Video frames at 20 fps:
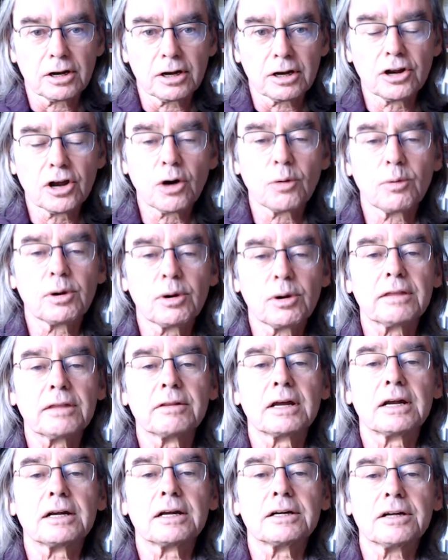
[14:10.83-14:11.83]
knowing
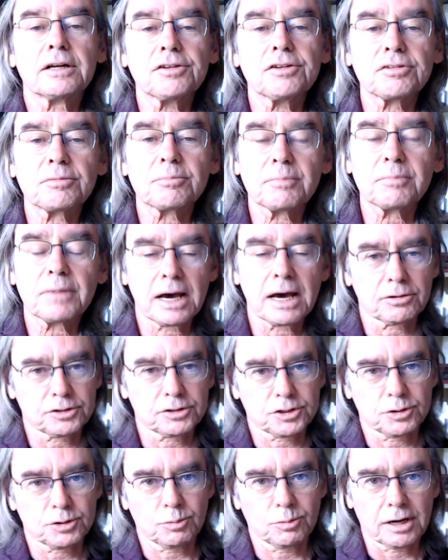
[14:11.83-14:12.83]
that it doesn't matter
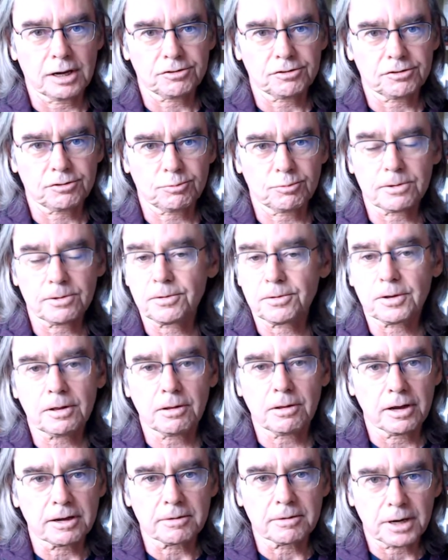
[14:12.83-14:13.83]
to us whether the
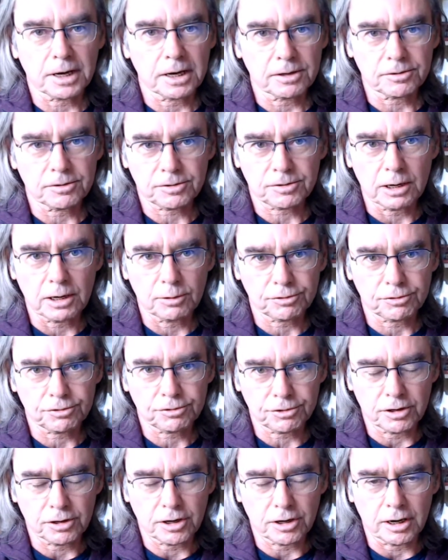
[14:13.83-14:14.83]
client buys the
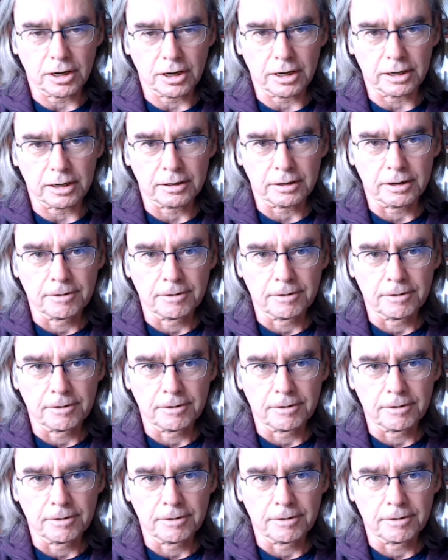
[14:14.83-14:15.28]
house or not.